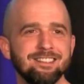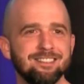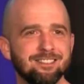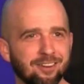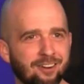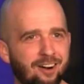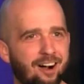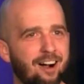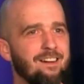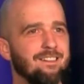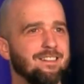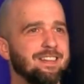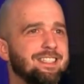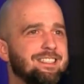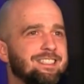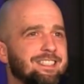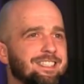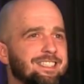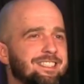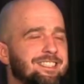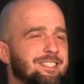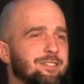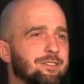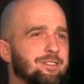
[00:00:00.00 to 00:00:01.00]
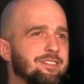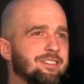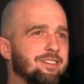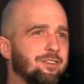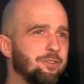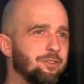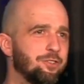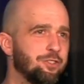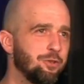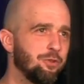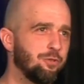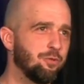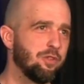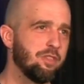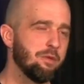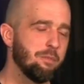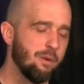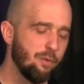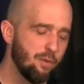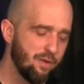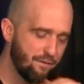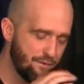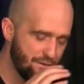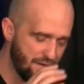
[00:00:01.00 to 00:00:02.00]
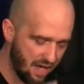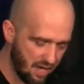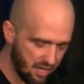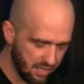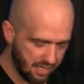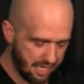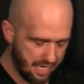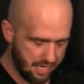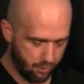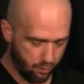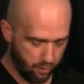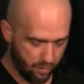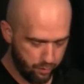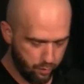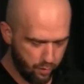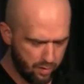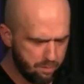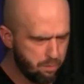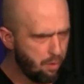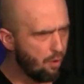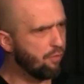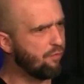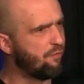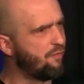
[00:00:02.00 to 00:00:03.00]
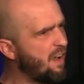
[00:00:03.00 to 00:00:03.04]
So obviously she was with it. But we felt like we both